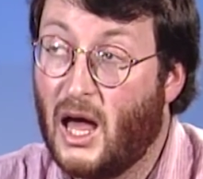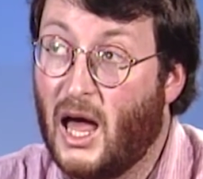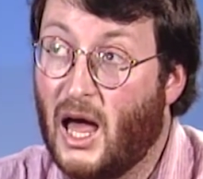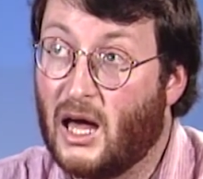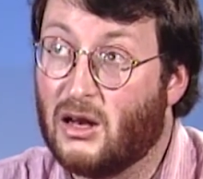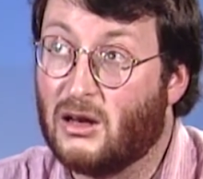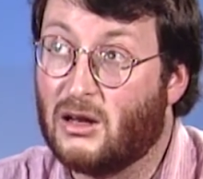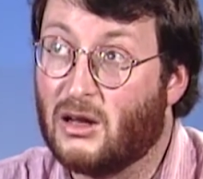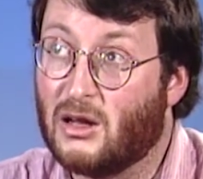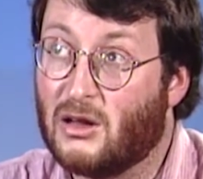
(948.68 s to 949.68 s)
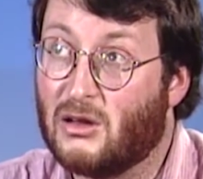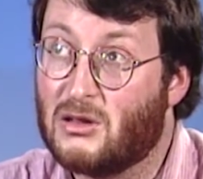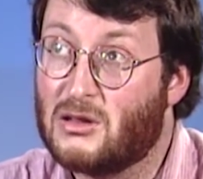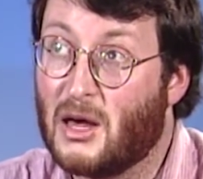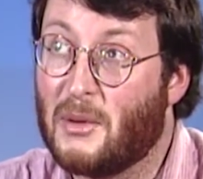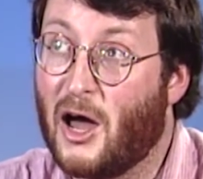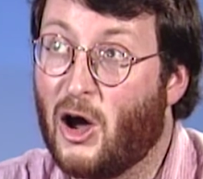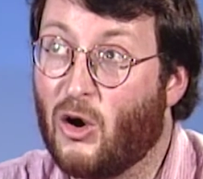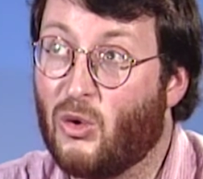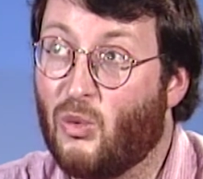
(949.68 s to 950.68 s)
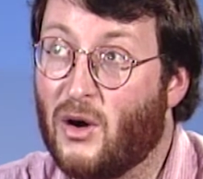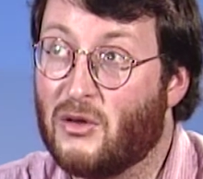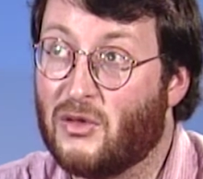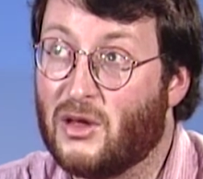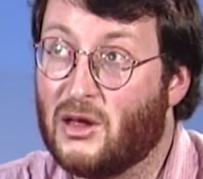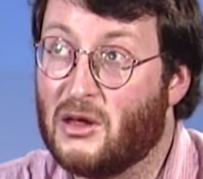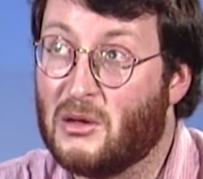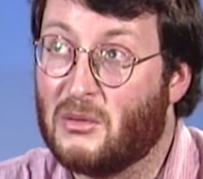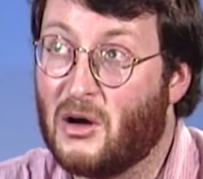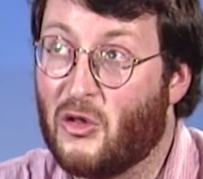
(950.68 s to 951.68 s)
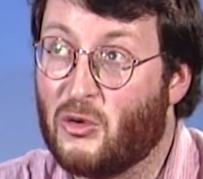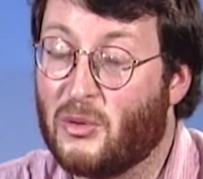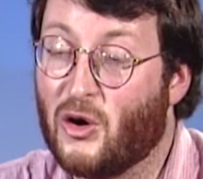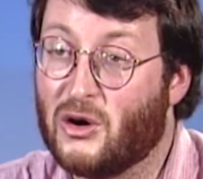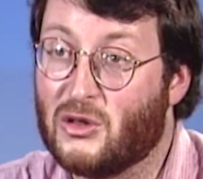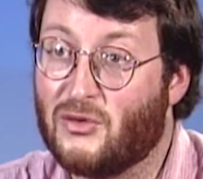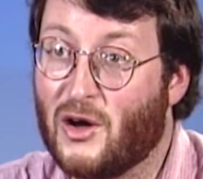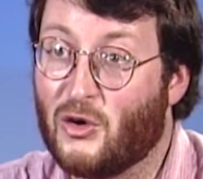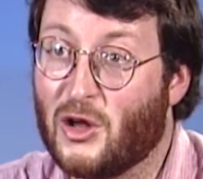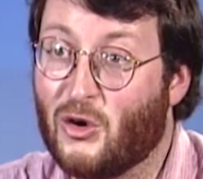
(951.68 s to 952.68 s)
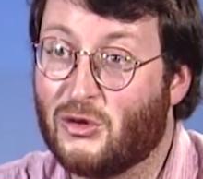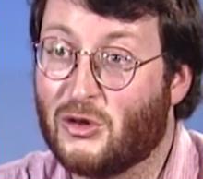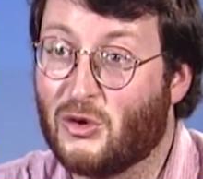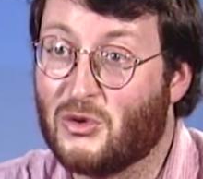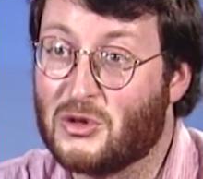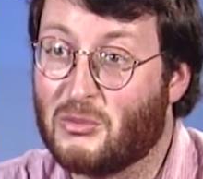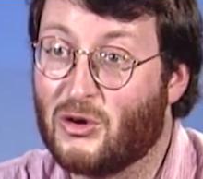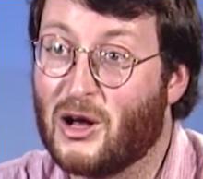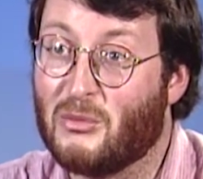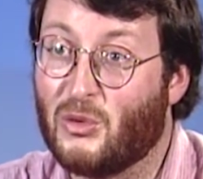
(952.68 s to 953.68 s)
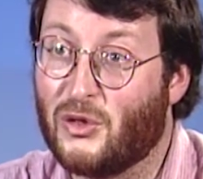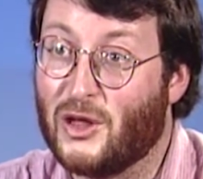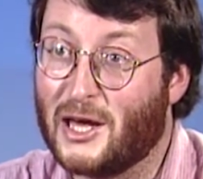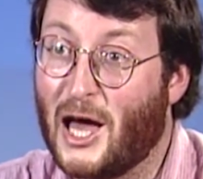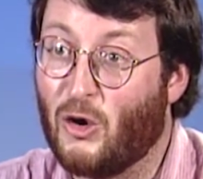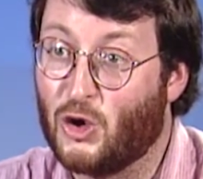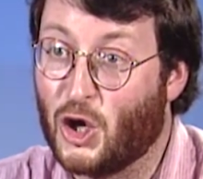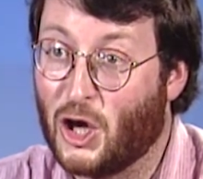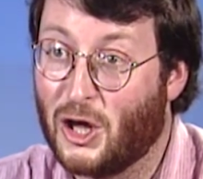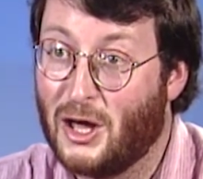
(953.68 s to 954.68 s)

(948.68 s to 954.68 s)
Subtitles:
And somehow one of the other parties found out that there was a problem with the accounting